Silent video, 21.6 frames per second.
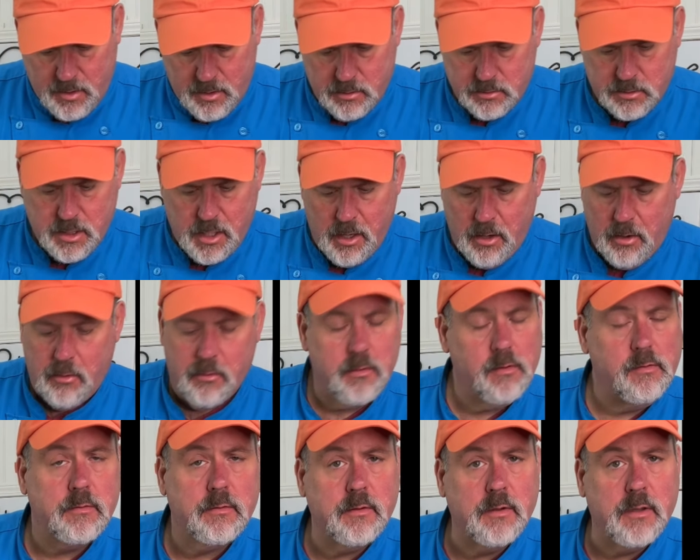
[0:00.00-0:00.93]
So
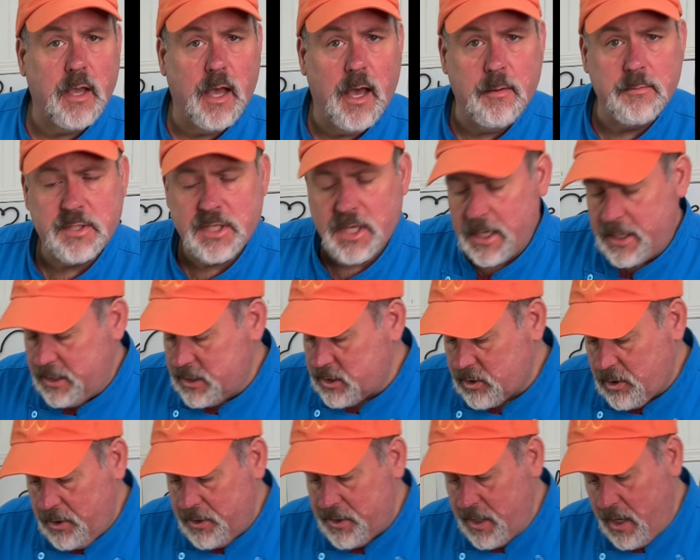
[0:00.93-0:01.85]
I'm saying it's
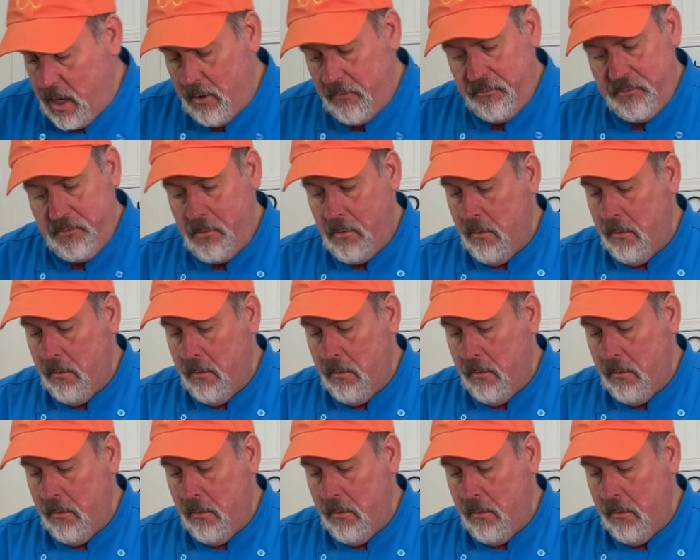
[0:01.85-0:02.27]
good enough.